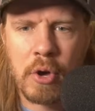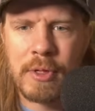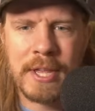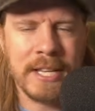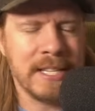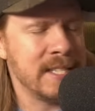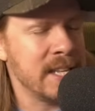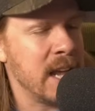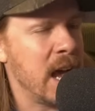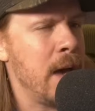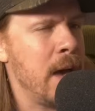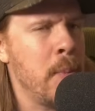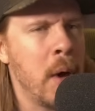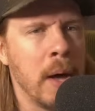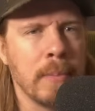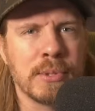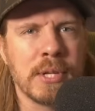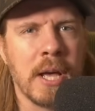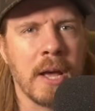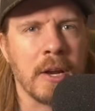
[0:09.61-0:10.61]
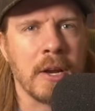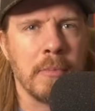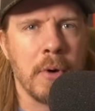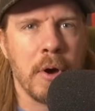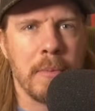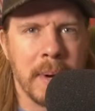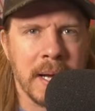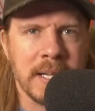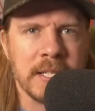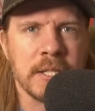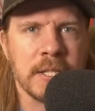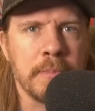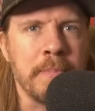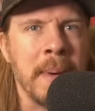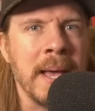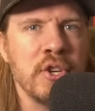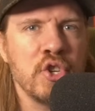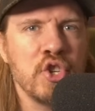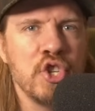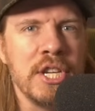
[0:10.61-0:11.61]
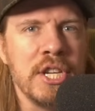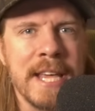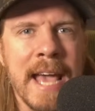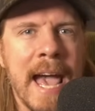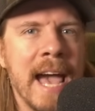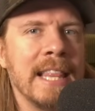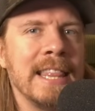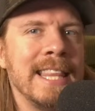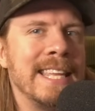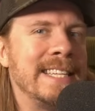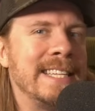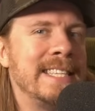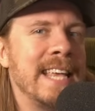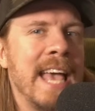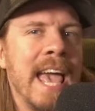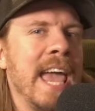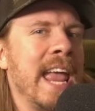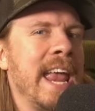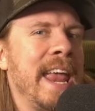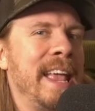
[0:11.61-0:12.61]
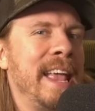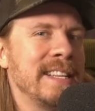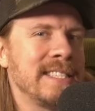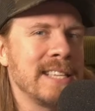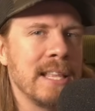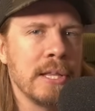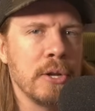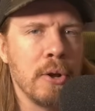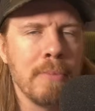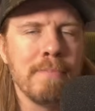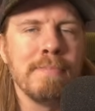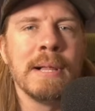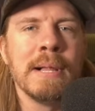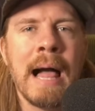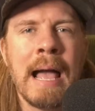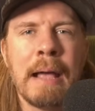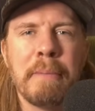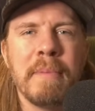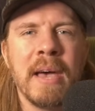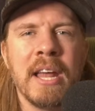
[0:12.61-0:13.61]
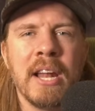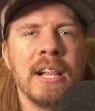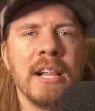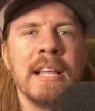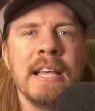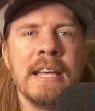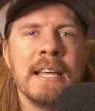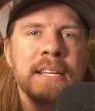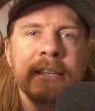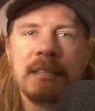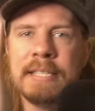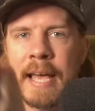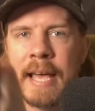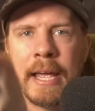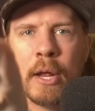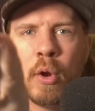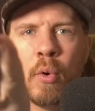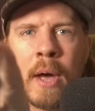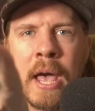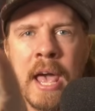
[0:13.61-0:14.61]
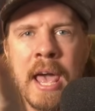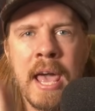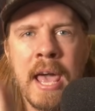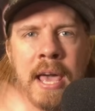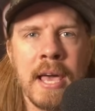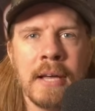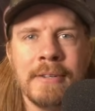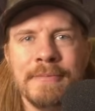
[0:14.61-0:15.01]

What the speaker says: This time, I'm talking about my speciality. It's a little black metal. Take it away.